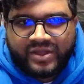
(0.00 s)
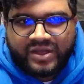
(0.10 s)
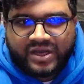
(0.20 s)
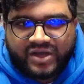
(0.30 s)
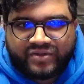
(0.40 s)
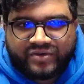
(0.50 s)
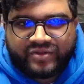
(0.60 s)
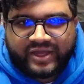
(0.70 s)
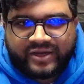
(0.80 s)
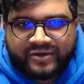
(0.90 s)
other
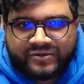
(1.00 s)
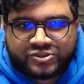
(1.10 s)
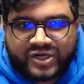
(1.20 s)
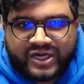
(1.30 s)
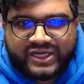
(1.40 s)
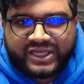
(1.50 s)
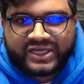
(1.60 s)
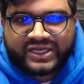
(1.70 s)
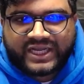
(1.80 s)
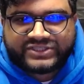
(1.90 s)
than trying to
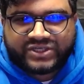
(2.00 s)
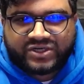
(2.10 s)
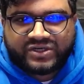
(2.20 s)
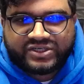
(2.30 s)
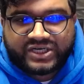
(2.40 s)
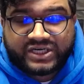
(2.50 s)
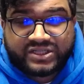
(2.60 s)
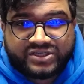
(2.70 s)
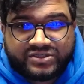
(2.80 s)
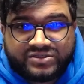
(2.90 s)
get guys that aren't
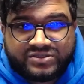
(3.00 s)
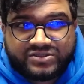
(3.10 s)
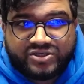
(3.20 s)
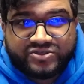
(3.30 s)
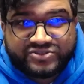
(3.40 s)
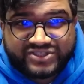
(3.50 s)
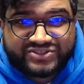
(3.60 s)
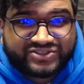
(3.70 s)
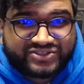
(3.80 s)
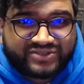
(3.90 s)
entirely used to the
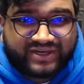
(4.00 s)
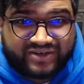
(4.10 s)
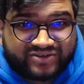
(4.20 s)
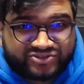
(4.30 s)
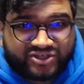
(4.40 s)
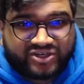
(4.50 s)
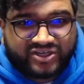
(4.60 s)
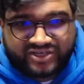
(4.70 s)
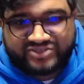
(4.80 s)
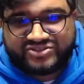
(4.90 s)
system, that aren't starting on
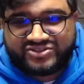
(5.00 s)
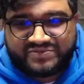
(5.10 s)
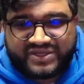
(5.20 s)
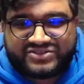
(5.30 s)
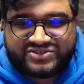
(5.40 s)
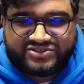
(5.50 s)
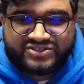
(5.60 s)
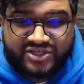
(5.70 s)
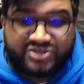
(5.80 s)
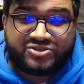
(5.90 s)
a consistent basis
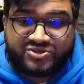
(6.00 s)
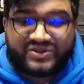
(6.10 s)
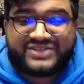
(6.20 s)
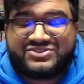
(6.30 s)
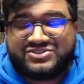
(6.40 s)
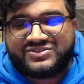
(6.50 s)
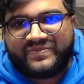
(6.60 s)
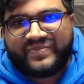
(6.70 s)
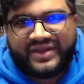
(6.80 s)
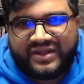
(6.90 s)
to that
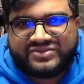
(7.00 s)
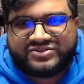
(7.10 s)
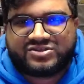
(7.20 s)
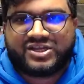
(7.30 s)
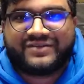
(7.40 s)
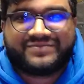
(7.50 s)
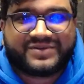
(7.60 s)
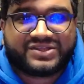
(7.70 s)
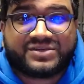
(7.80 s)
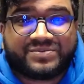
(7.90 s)
system. It's a little tough,
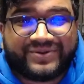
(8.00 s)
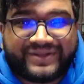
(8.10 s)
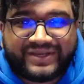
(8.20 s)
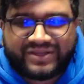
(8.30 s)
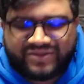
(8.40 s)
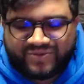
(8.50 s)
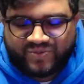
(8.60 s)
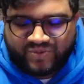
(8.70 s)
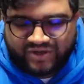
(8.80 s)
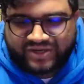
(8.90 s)
but they're putting in the
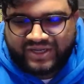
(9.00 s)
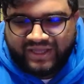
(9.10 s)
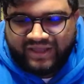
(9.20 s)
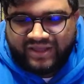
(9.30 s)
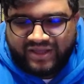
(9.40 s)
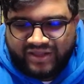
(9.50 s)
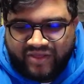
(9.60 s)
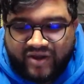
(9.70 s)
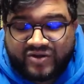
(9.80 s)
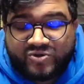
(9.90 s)
work.
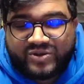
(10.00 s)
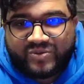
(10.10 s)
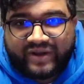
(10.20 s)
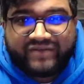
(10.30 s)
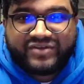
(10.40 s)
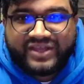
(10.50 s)
They are doing whatever they